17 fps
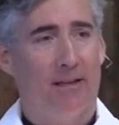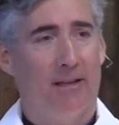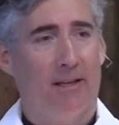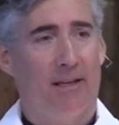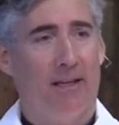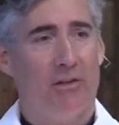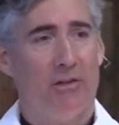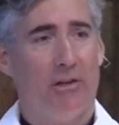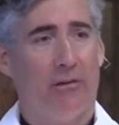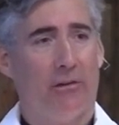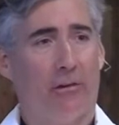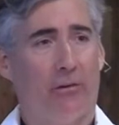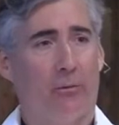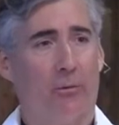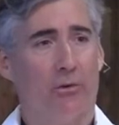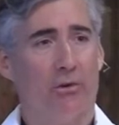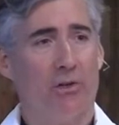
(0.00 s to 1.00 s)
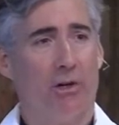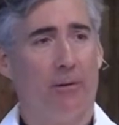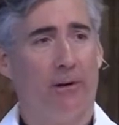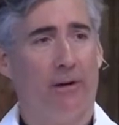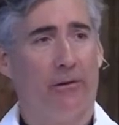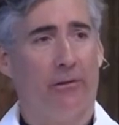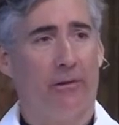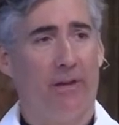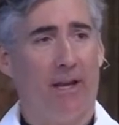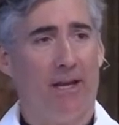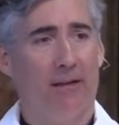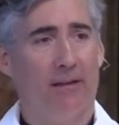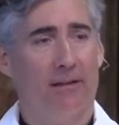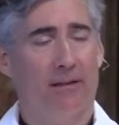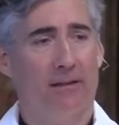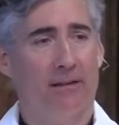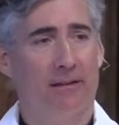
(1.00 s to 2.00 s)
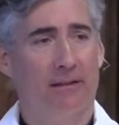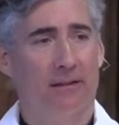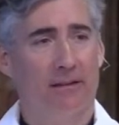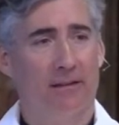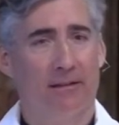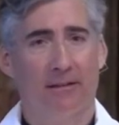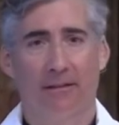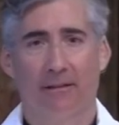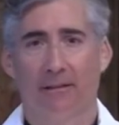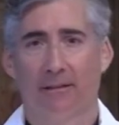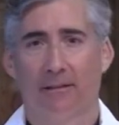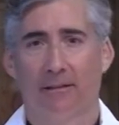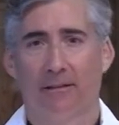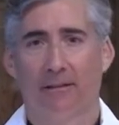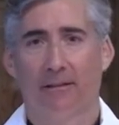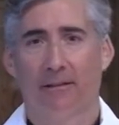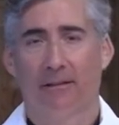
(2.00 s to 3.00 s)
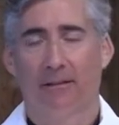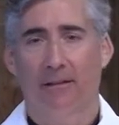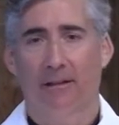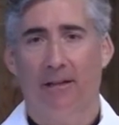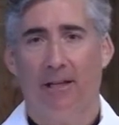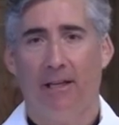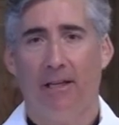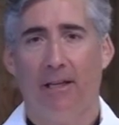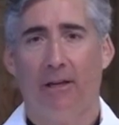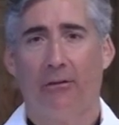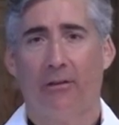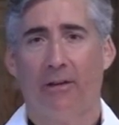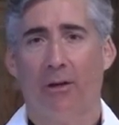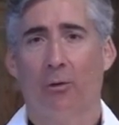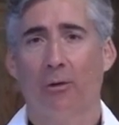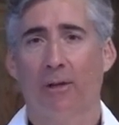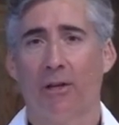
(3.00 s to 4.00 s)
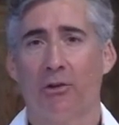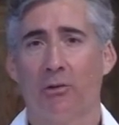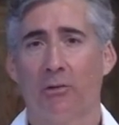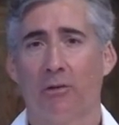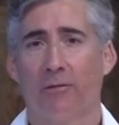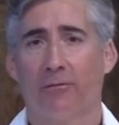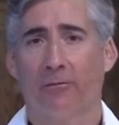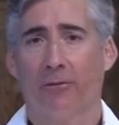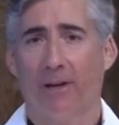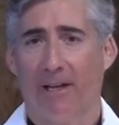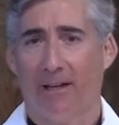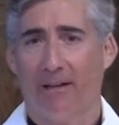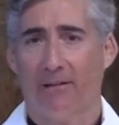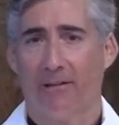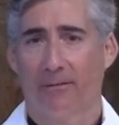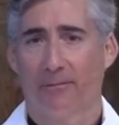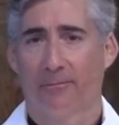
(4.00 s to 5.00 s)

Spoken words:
And Jesus will show us that he is the only true friend